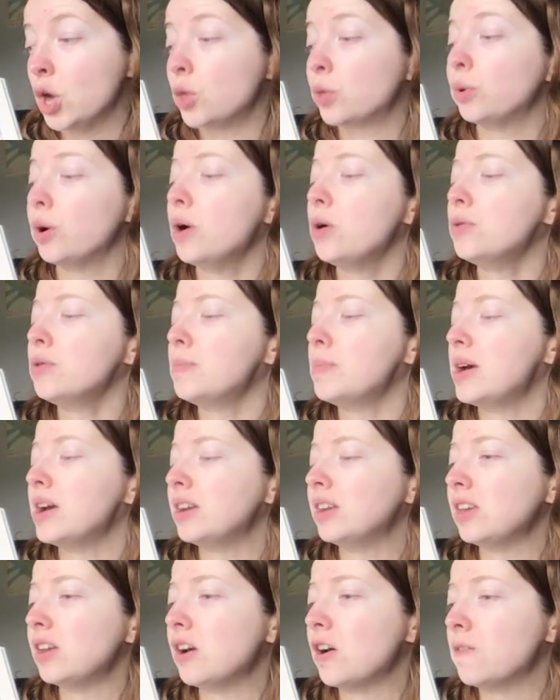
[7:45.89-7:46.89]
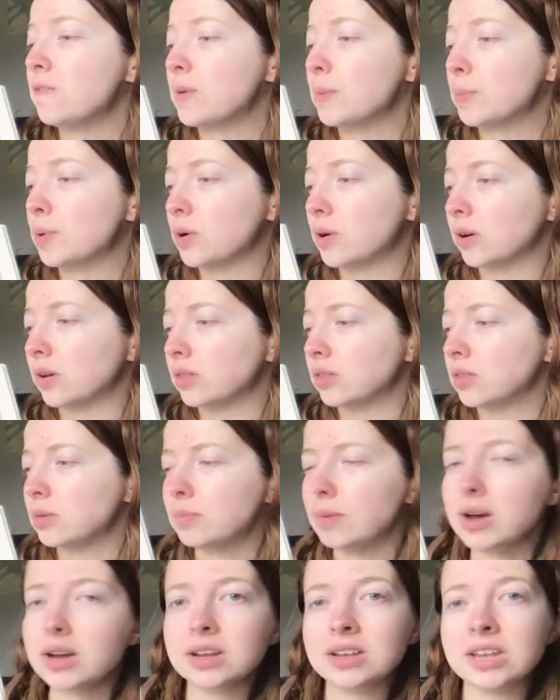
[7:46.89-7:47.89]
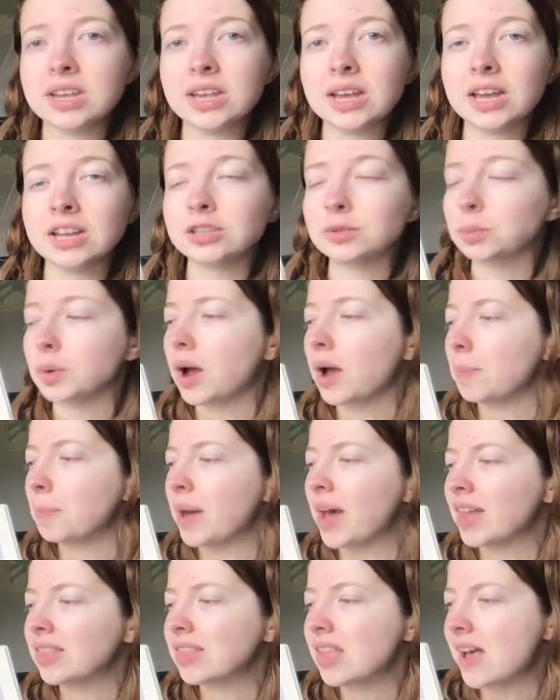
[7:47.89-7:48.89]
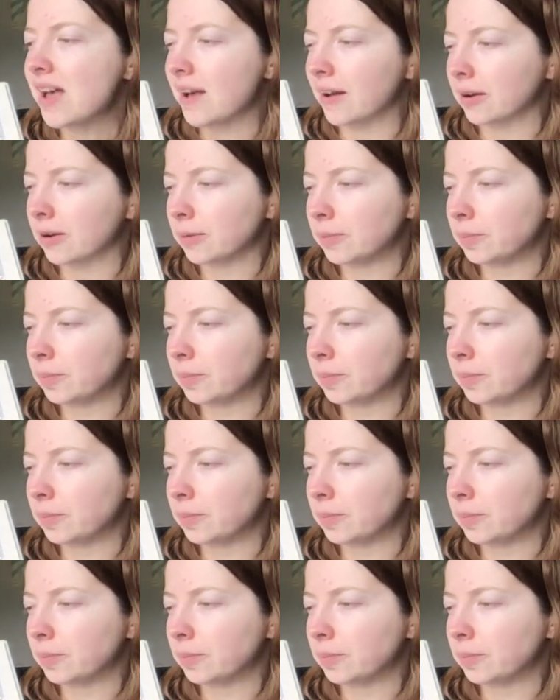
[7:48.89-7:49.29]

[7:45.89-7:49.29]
Throw the monkey overboard! The monkey has brought bad luck!